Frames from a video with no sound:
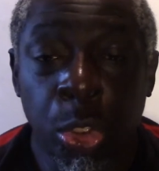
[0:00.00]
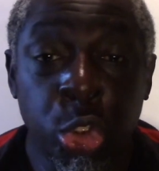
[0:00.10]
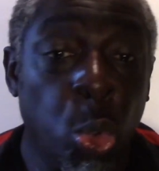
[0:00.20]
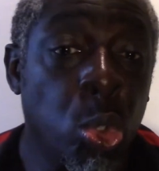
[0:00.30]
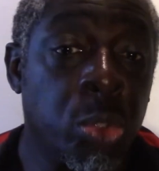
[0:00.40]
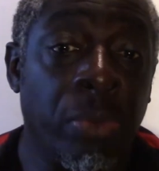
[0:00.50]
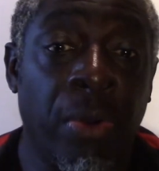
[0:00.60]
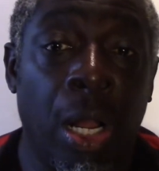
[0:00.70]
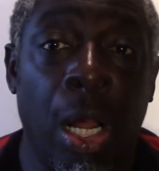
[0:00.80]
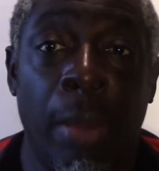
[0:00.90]
talks with
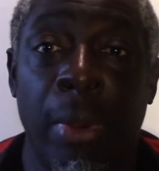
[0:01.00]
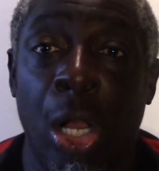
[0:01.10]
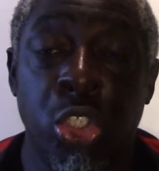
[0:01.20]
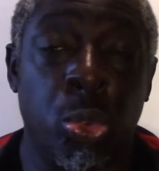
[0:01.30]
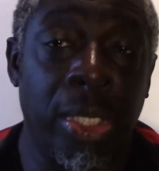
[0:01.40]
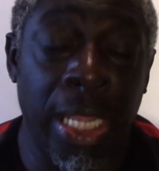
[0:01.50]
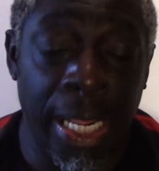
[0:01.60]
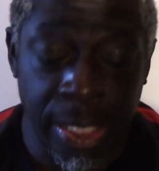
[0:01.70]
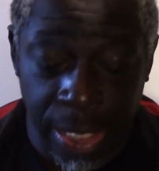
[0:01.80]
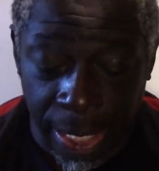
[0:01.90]
Arsenal
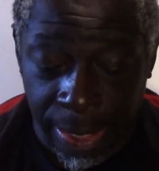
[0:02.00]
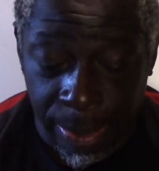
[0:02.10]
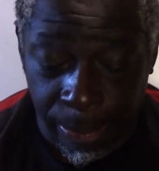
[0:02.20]
and